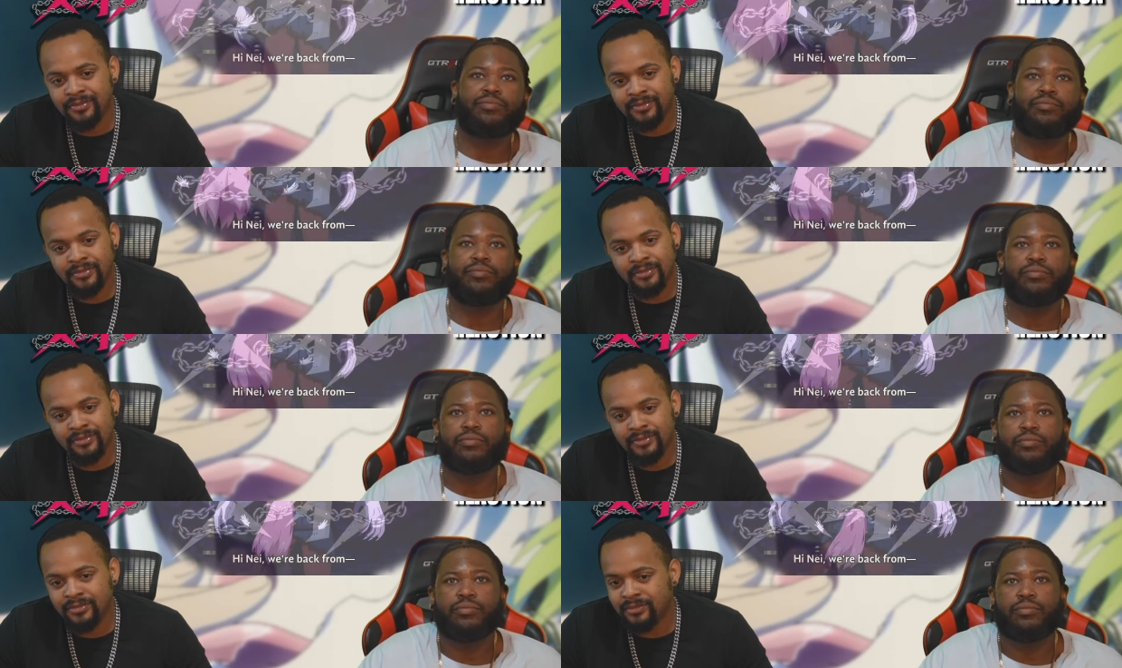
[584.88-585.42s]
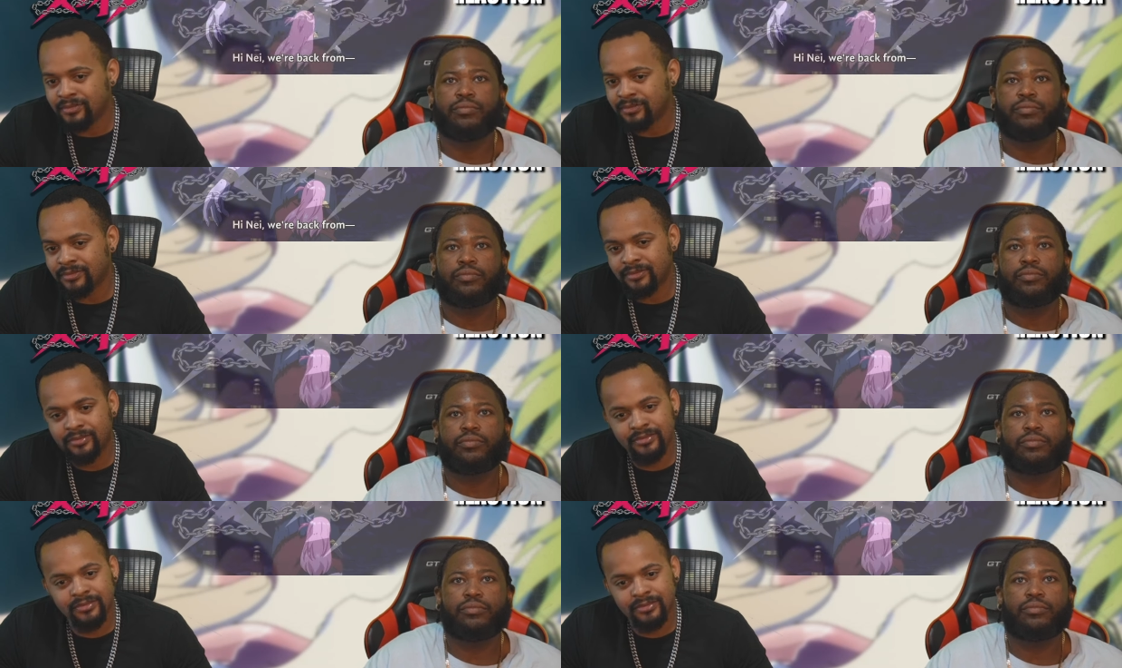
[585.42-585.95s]

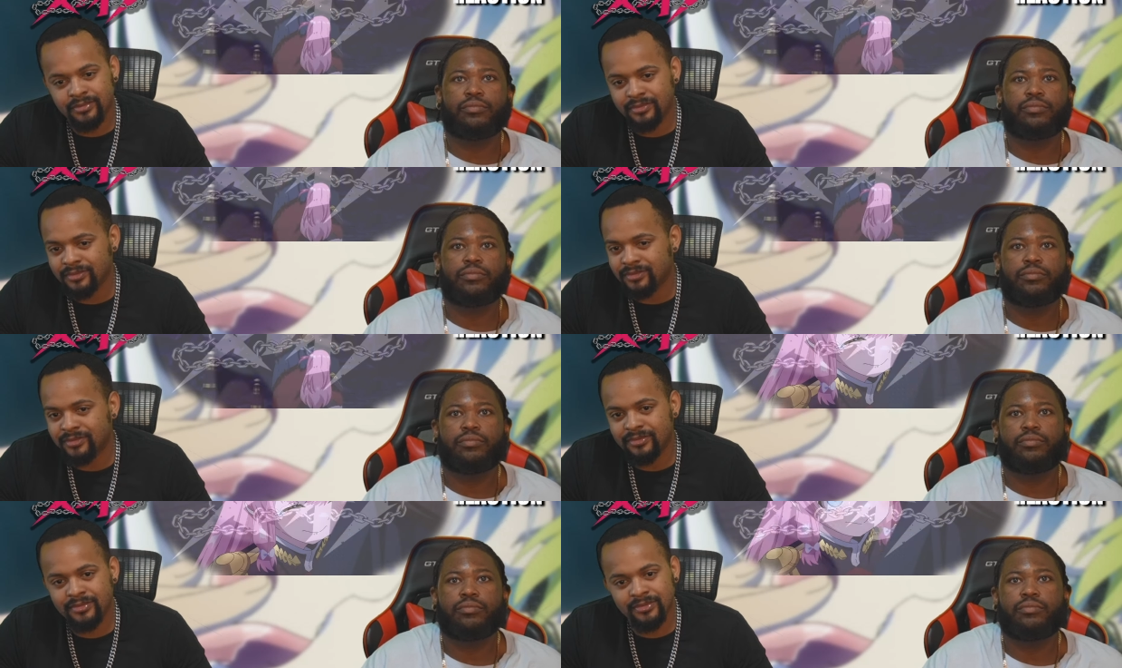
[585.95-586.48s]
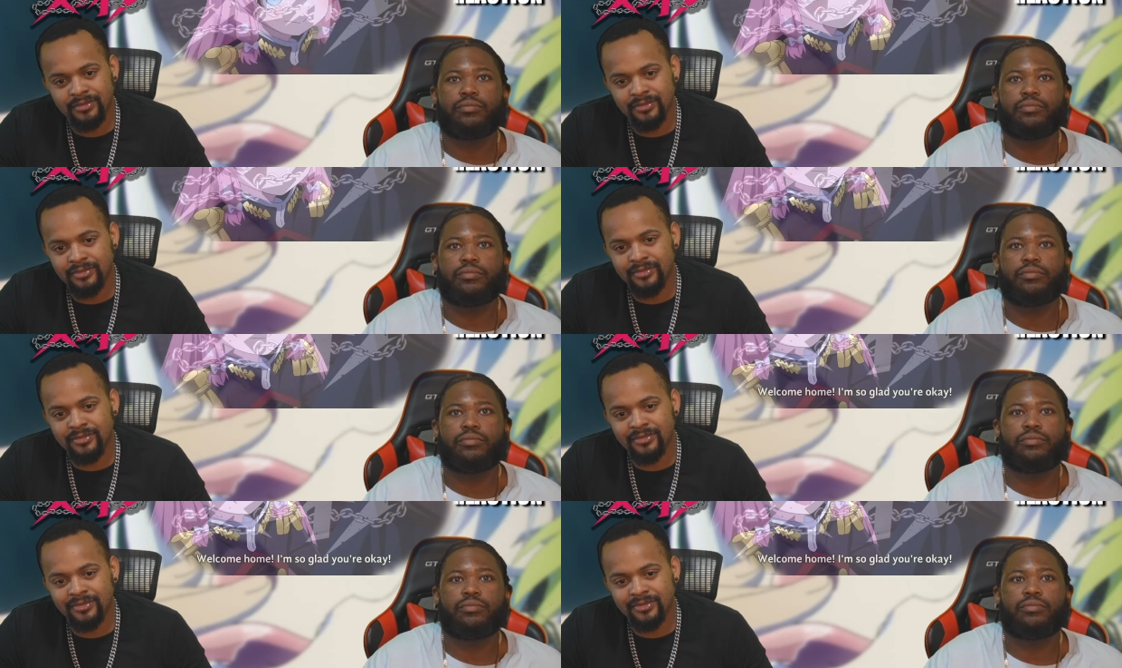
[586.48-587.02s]

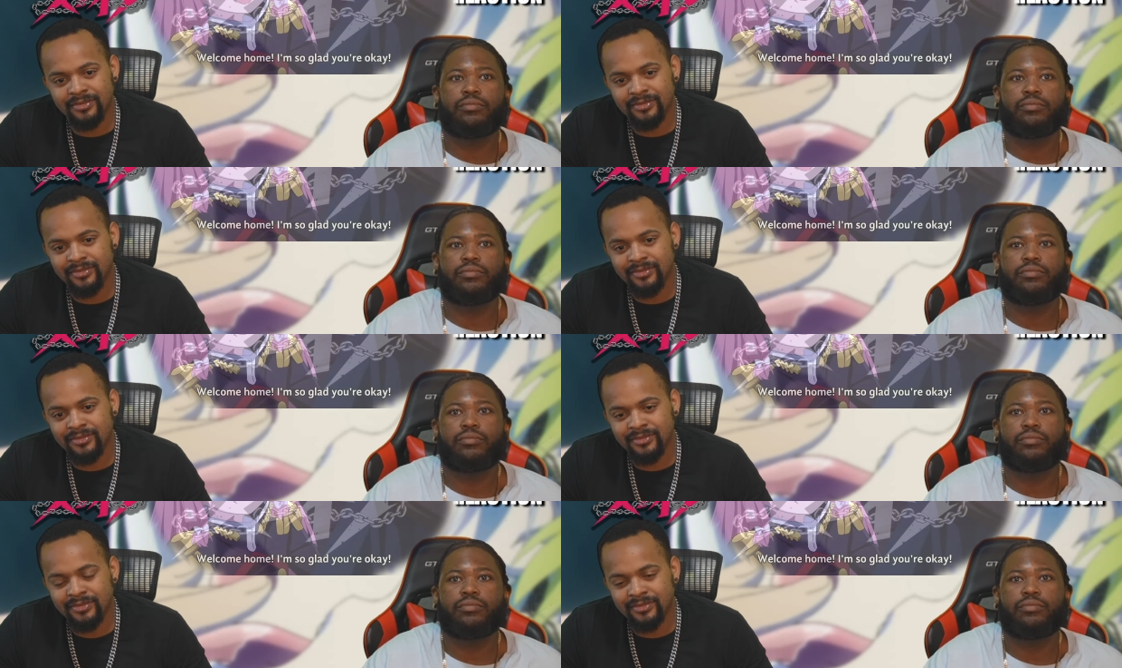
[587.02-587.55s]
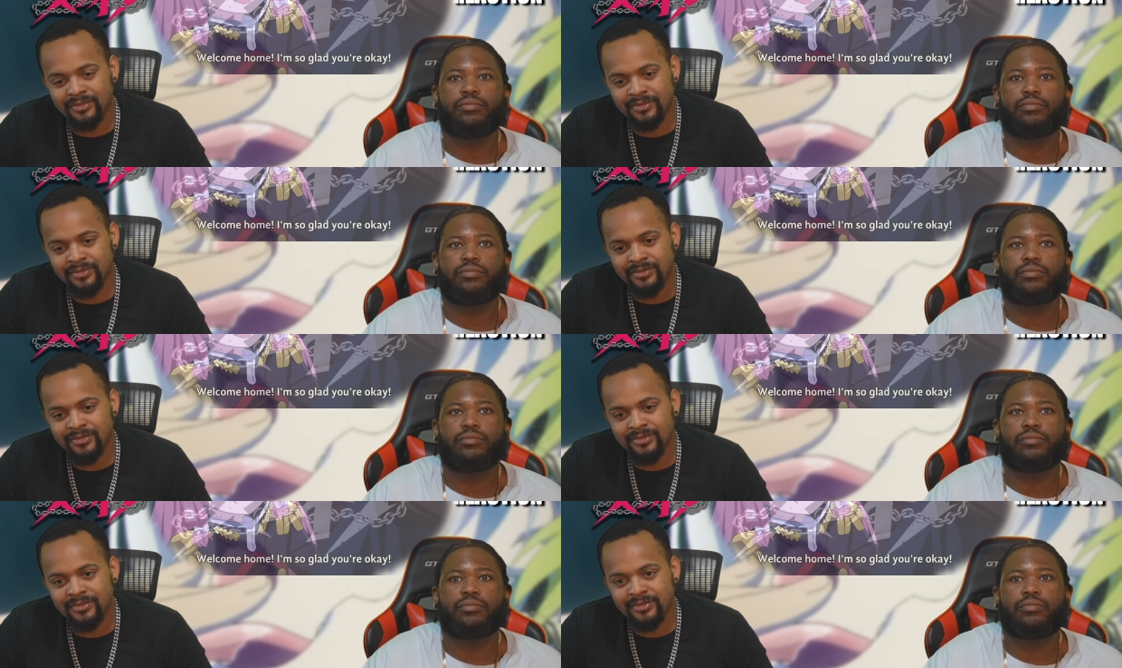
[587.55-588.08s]

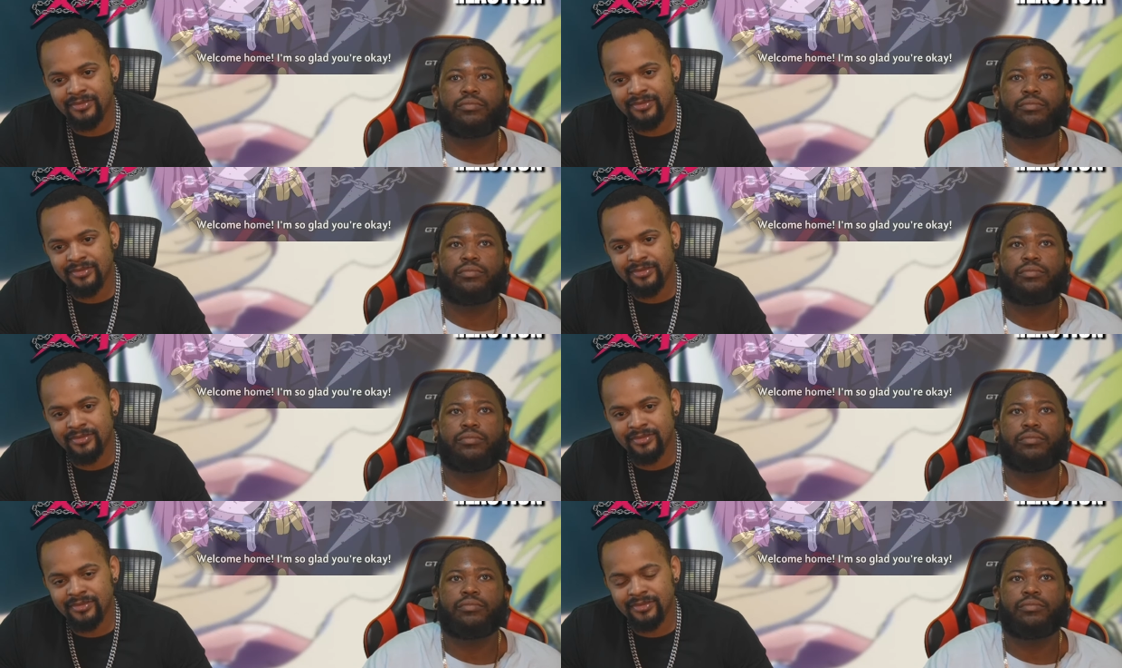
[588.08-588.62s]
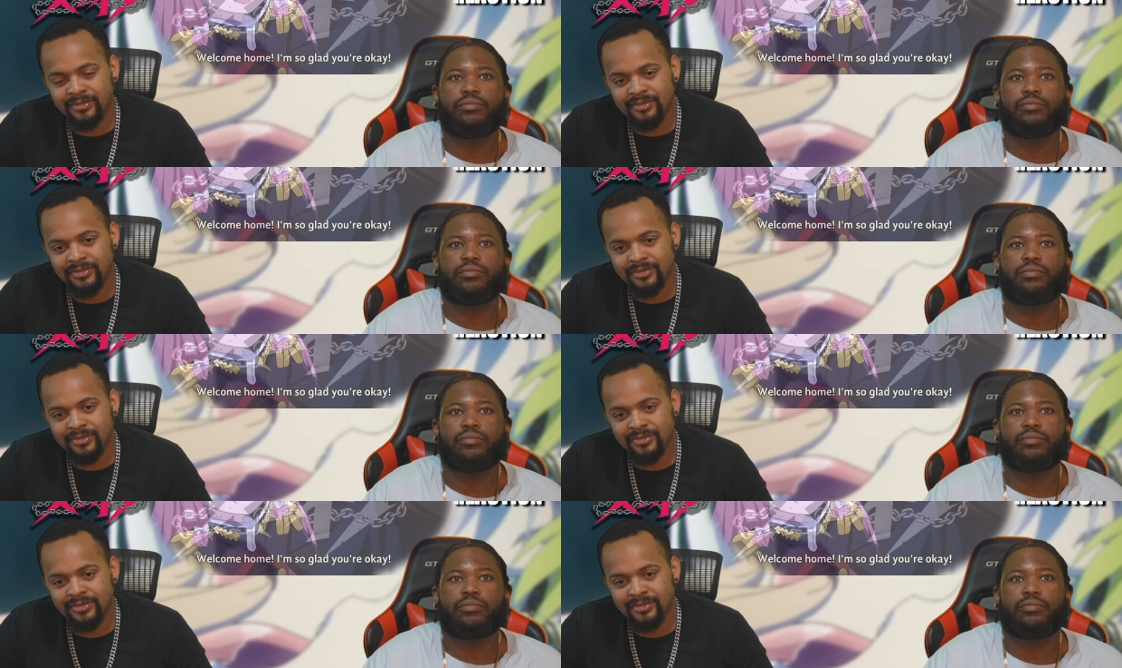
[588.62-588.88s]
Nobody speaks.